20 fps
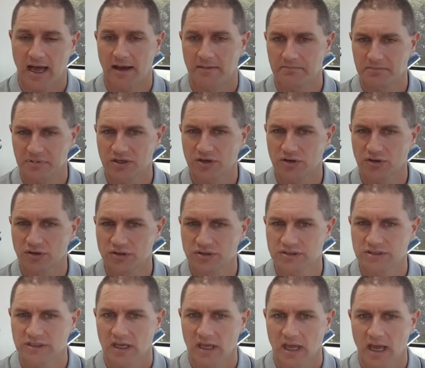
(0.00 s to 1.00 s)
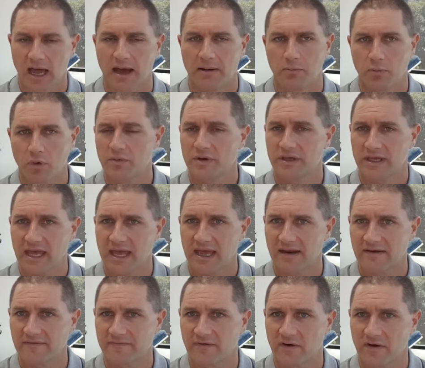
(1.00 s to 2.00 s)
because what we
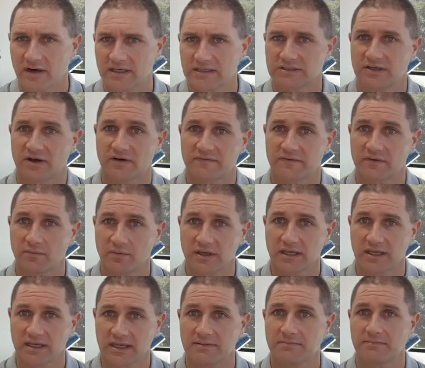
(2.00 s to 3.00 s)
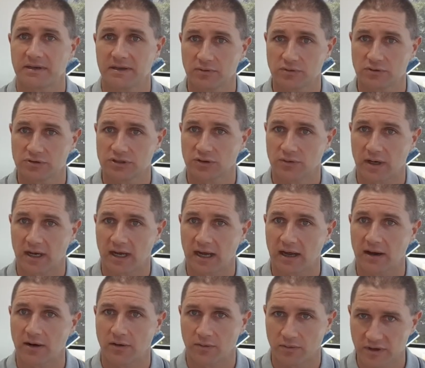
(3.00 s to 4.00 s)
can find is often we can get people to
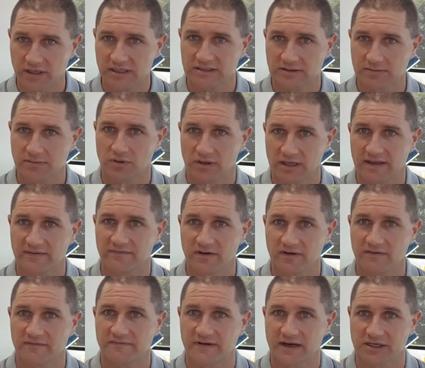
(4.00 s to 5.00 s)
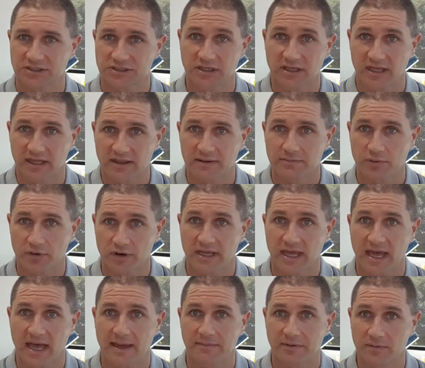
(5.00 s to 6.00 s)
a reasonable level of function that they're pretty
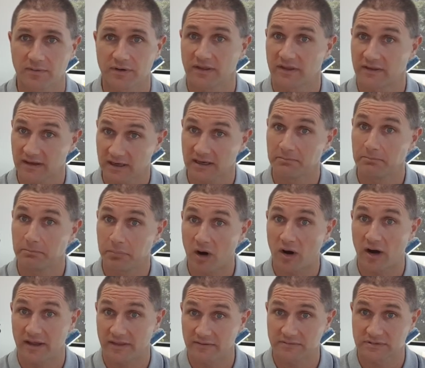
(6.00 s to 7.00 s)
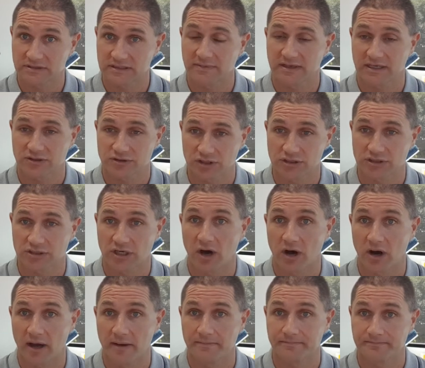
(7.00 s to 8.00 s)
happy with, and they can buy them some extra
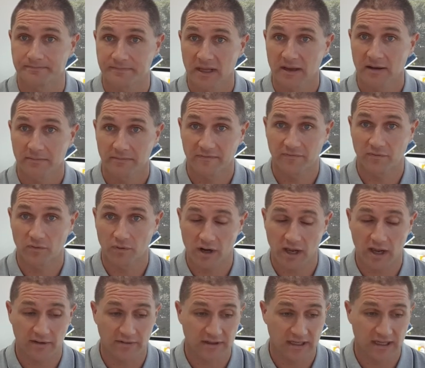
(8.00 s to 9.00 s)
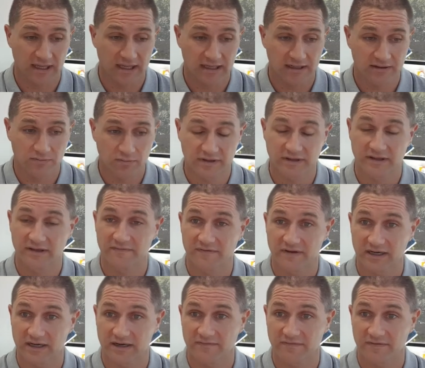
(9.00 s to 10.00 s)
time before going ahead with
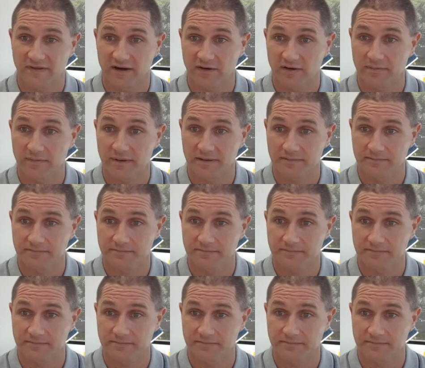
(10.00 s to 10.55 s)
definitive therapy.